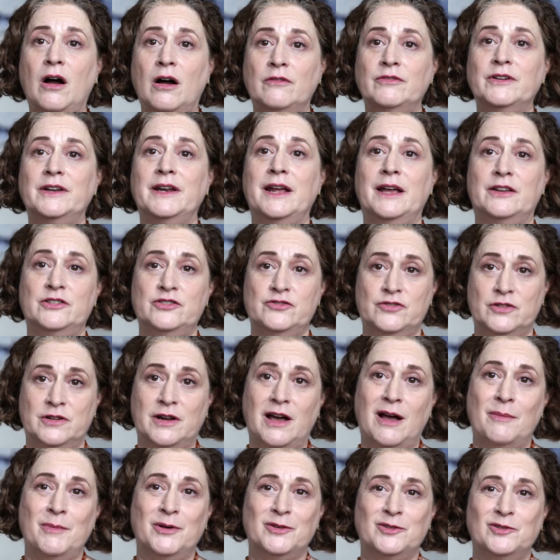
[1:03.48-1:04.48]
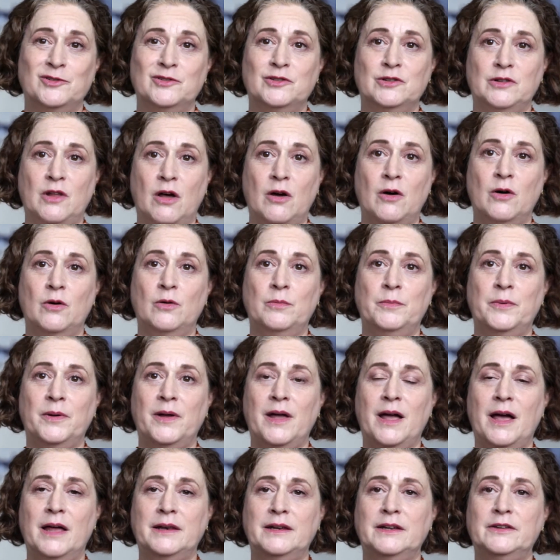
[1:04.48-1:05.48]
of an astronomical globe,
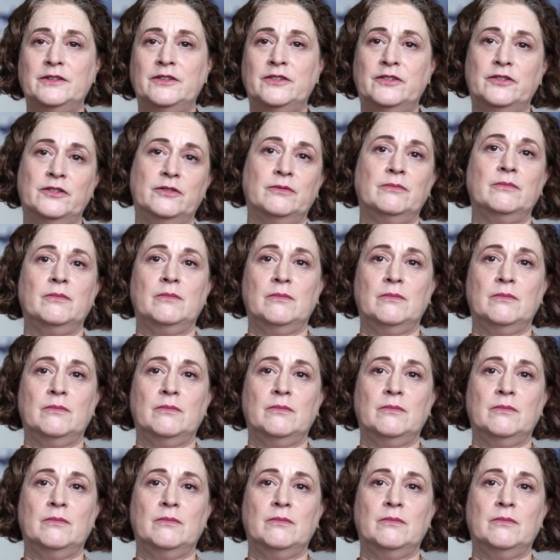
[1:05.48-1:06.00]
and it's